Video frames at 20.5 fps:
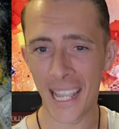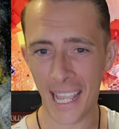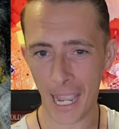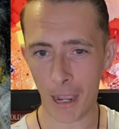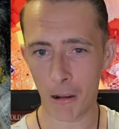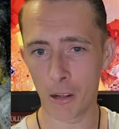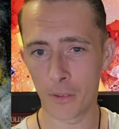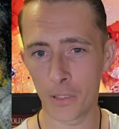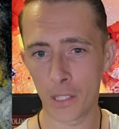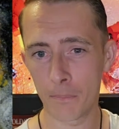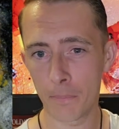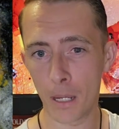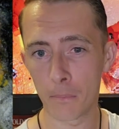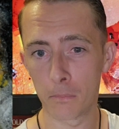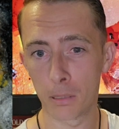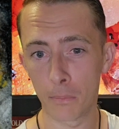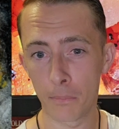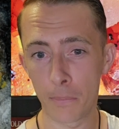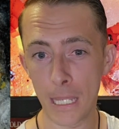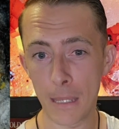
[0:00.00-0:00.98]
However, the
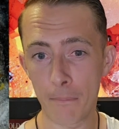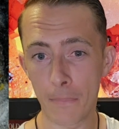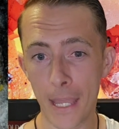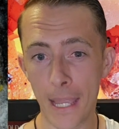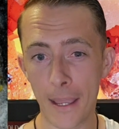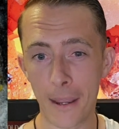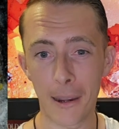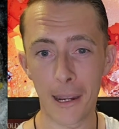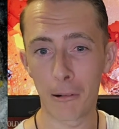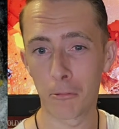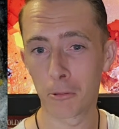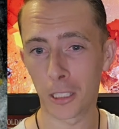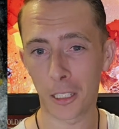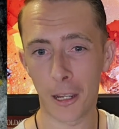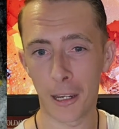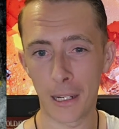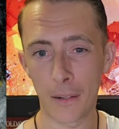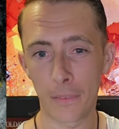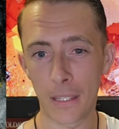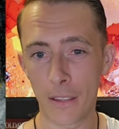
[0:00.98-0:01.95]
Bumblebee bit I will
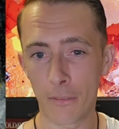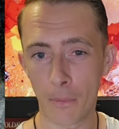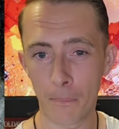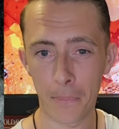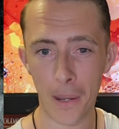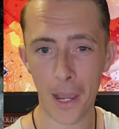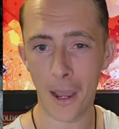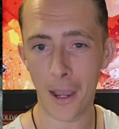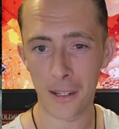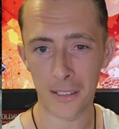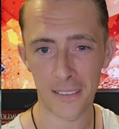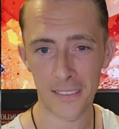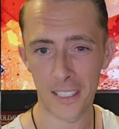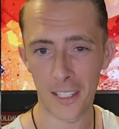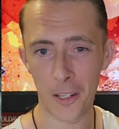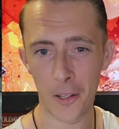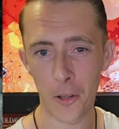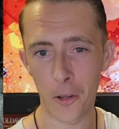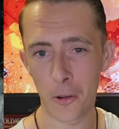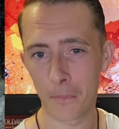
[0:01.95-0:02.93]
kind of give a pass
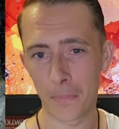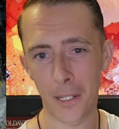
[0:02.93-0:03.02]
to,